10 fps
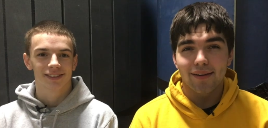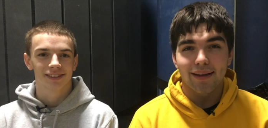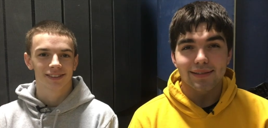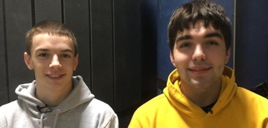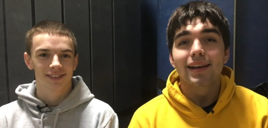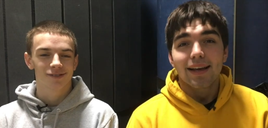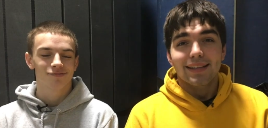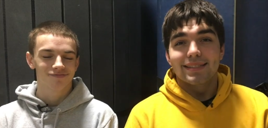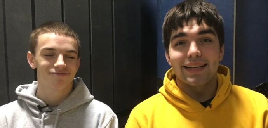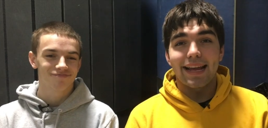Speaker 1: on us.
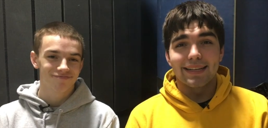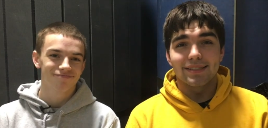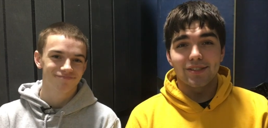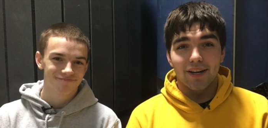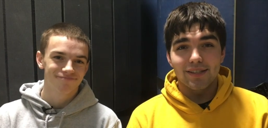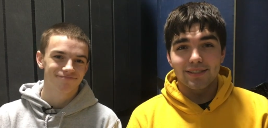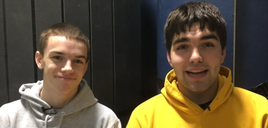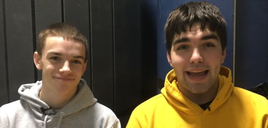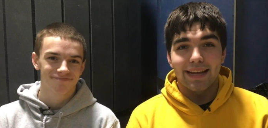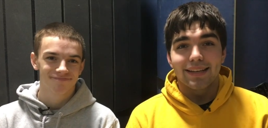Today is
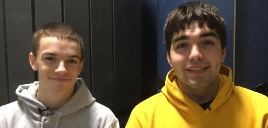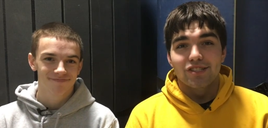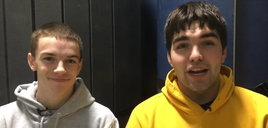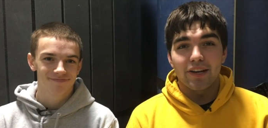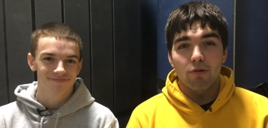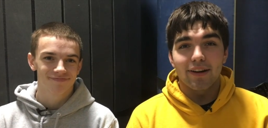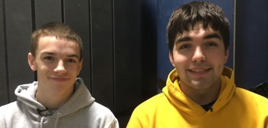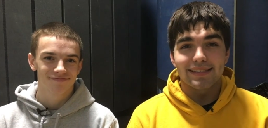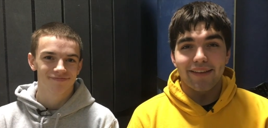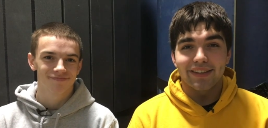Thursday, January
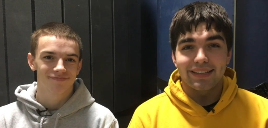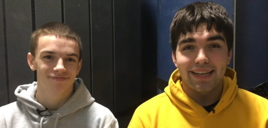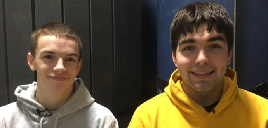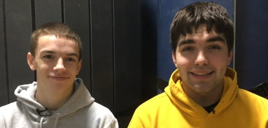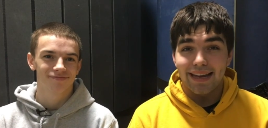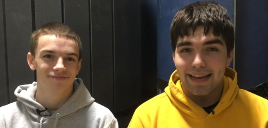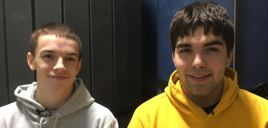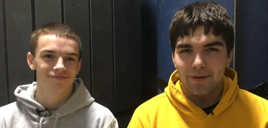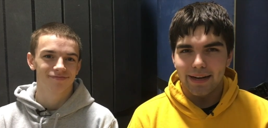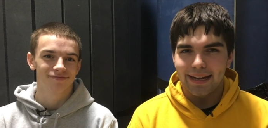17th, day
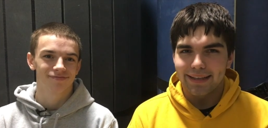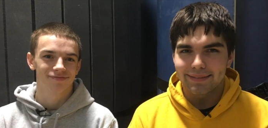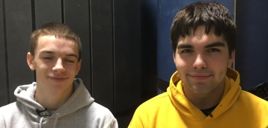three.